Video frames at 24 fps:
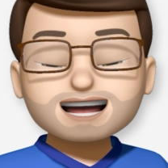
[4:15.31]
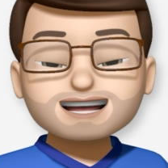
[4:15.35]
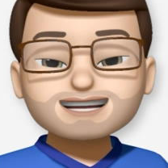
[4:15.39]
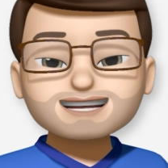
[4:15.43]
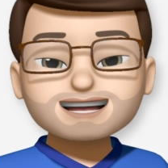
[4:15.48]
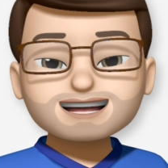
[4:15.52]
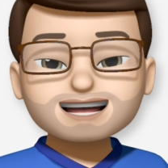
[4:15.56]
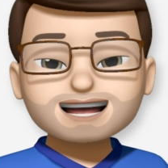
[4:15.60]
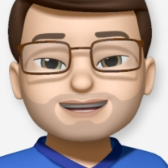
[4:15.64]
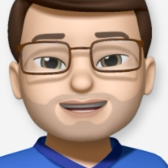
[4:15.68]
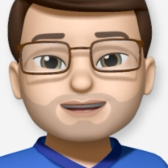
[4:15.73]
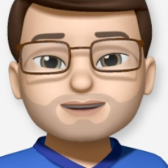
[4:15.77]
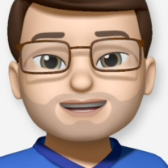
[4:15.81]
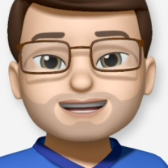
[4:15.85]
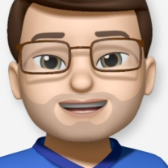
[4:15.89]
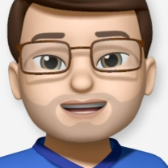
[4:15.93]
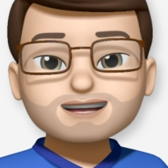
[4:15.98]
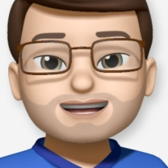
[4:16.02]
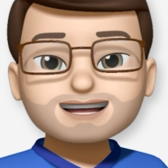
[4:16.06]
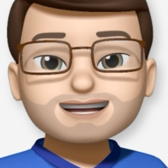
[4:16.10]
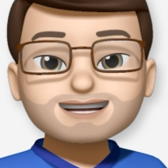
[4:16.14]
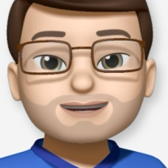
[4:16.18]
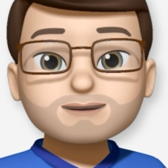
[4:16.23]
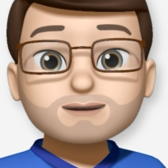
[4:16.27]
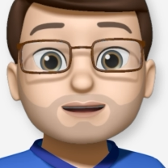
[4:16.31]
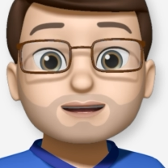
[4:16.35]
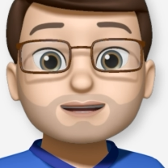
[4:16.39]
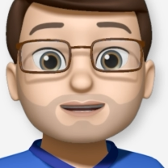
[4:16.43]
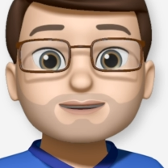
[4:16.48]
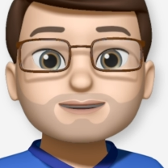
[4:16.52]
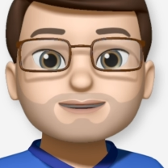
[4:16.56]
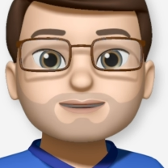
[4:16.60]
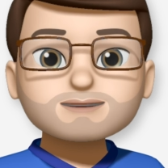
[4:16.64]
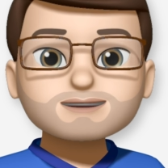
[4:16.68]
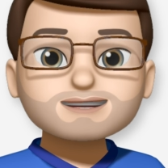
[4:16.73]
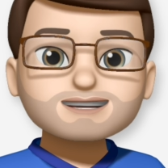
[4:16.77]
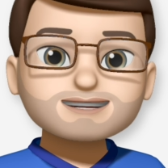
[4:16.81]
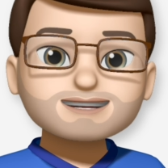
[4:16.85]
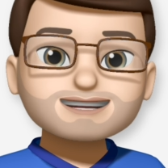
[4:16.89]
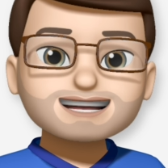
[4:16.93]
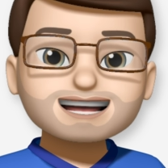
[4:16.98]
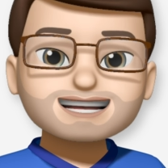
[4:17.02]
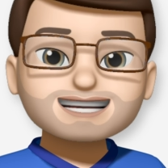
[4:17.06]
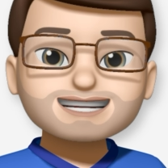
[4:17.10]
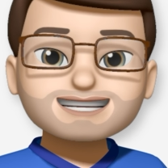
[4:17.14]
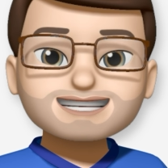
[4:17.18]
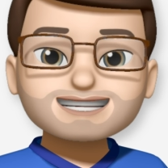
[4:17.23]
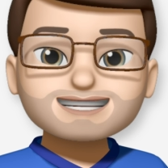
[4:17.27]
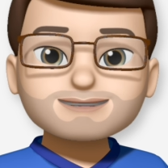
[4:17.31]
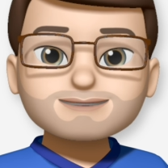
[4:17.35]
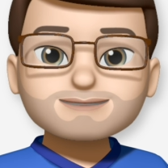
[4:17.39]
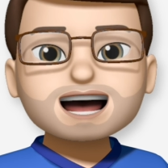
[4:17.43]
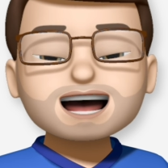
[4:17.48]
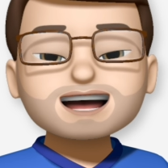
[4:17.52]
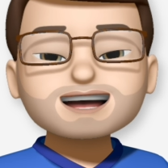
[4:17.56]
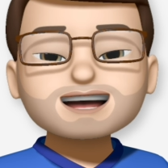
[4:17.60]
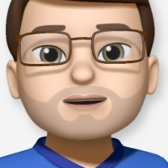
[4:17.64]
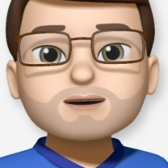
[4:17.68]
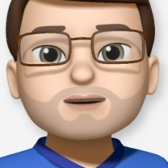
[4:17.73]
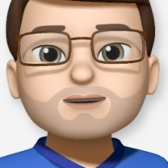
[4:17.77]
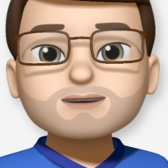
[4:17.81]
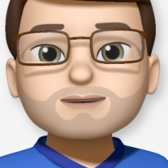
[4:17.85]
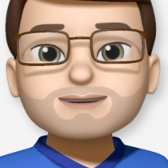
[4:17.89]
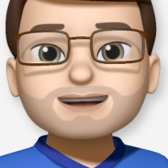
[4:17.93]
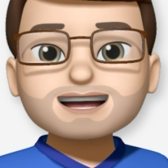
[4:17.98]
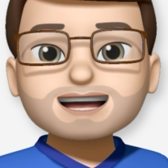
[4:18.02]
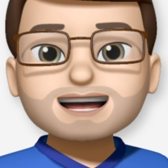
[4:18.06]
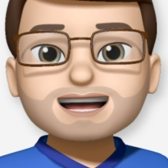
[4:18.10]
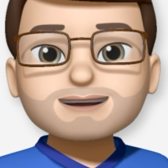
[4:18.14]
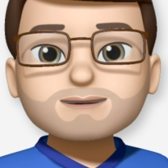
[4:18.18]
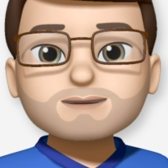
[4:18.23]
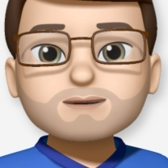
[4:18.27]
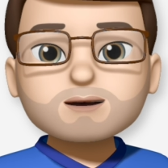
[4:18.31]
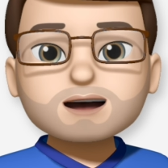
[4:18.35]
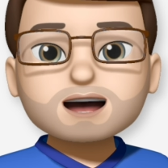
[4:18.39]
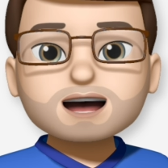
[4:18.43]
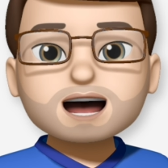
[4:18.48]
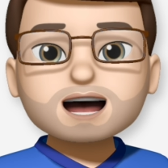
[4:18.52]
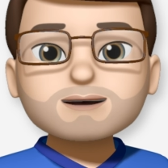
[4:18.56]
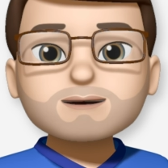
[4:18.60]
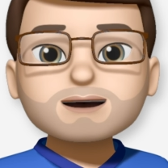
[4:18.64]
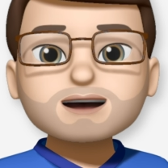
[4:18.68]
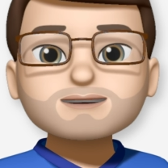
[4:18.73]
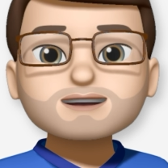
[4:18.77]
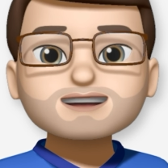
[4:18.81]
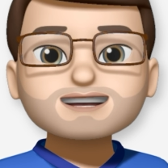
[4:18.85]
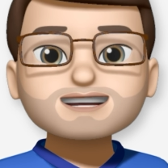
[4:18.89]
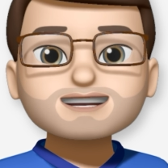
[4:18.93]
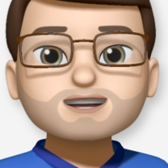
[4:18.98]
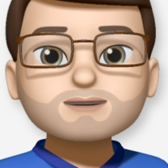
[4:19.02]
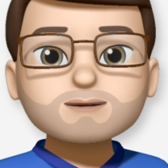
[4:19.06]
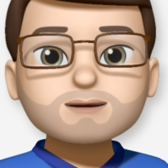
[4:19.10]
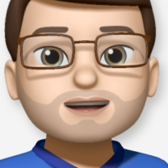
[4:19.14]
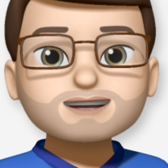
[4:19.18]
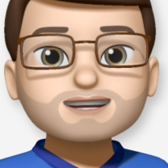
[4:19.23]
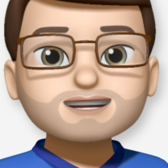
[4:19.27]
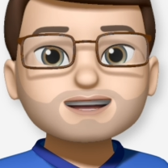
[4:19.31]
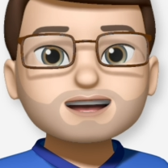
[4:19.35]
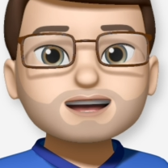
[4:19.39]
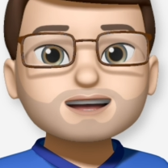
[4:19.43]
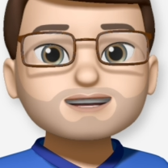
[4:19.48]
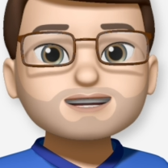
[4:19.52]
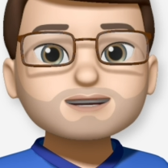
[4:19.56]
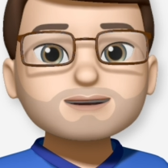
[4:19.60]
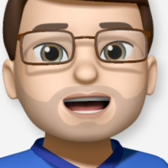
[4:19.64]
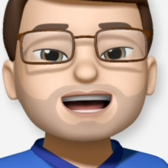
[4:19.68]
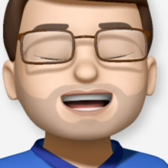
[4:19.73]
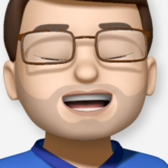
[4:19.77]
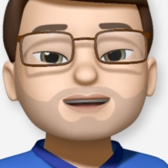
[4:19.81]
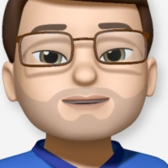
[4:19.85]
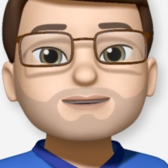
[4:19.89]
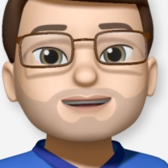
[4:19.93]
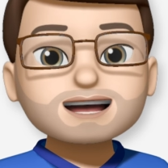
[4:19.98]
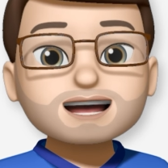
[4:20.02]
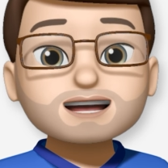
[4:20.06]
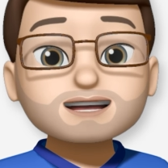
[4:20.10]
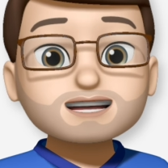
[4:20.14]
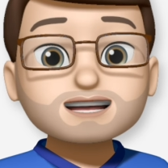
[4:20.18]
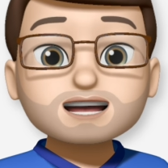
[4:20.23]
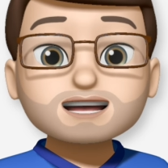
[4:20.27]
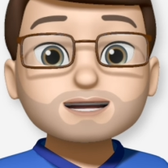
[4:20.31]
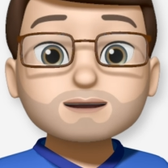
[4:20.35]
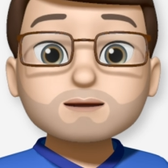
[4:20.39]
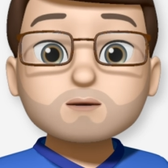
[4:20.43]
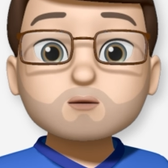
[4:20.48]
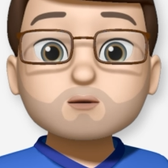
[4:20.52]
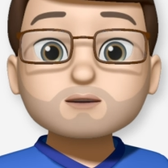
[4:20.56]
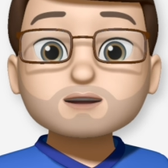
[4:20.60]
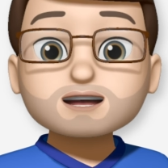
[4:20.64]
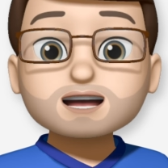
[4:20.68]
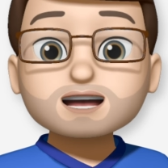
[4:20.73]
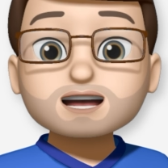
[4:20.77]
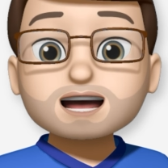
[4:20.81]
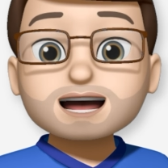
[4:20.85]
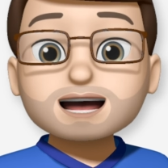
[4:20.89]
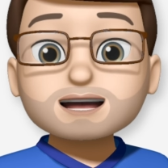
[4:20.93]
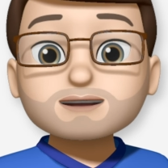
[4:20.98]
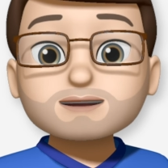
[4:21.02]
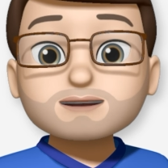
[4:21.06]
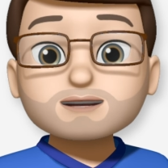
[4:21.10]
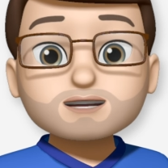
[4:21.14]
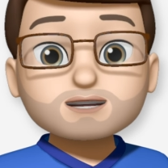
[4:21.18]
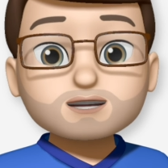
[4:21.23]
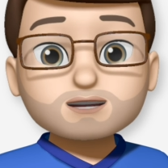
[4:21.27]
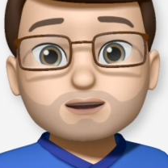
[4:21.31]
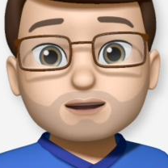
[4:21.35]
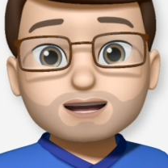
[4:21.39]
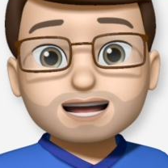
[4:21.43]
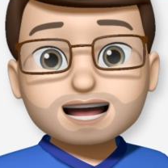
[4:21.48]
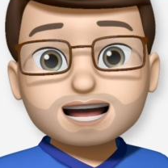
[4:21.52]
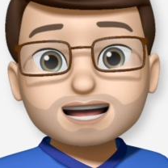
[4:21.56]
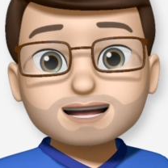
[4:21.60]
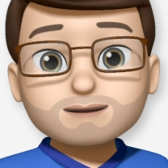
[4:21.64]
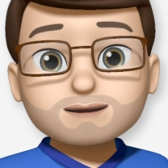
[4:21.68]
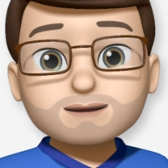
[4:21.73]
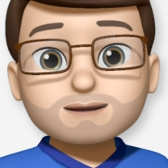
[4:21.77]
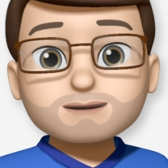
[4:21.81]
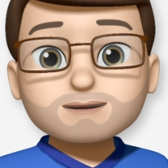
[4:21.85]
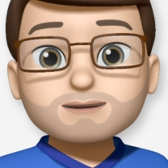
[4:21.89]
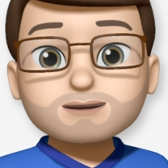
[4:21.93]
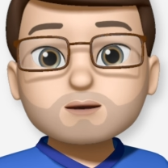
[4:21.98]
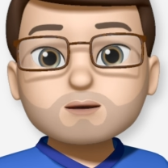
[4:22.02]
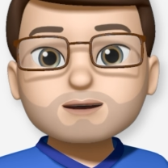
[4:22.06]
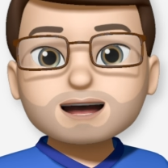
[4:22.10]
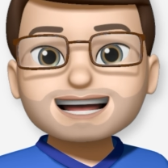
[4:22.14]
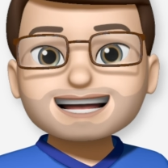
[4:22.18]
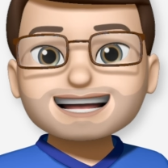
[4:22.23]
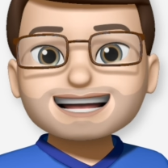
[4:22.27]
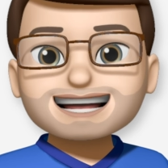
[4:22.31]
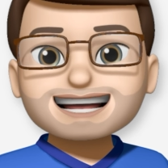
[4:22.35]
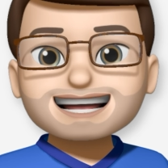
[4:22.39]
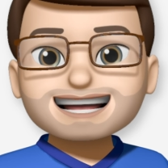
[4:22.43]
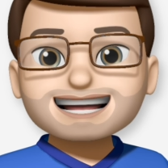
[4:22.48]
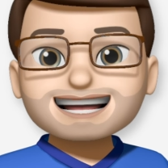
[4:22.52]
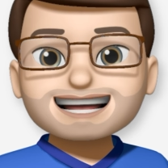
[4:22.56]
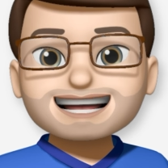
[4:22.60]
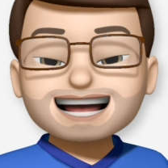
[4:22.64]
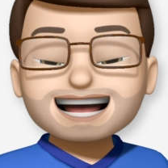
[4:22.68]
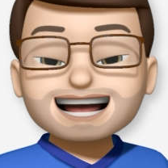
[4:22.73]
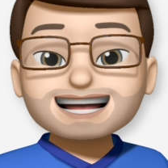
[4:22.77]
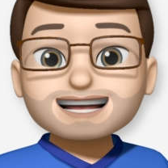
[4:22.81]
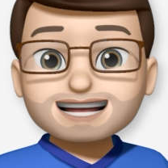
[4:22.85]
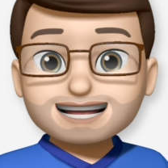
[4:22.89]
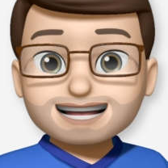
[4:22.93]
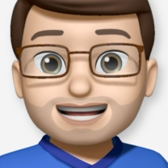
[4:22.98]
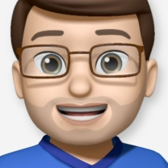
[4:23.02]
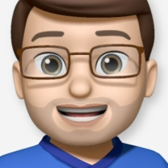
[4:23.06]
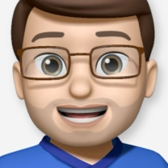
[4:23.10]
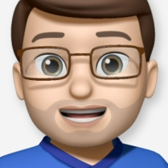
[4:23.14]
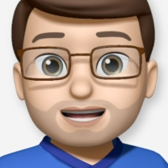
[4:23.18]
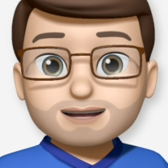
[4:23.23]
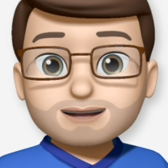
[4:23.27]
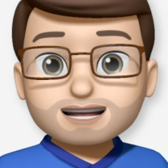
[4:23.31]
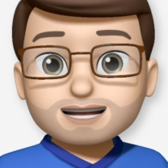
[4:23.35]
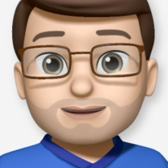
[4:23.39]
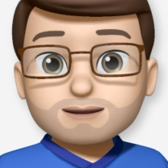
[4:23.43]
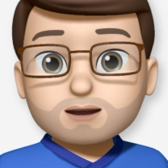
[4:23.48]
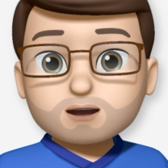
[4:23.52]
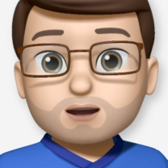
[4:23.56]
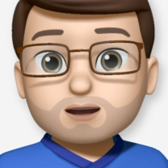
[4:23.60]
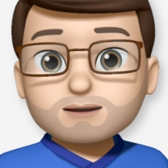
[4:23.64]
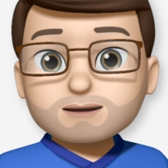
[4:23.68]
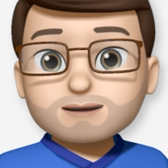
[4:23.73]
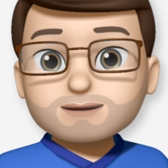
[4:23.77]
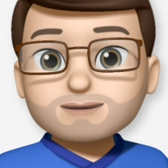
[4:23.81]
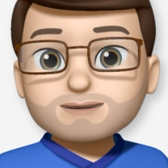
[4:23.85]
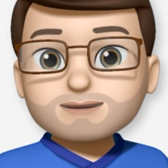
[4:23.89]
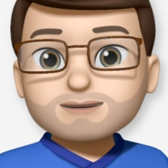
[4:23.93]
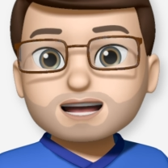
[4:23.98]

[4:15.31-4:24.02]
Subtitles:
Check out the video linked above for more on that. I know what you're thinking. I bet this new button can't do anything else. That's more than enough, surely. Well, actually no, there's more.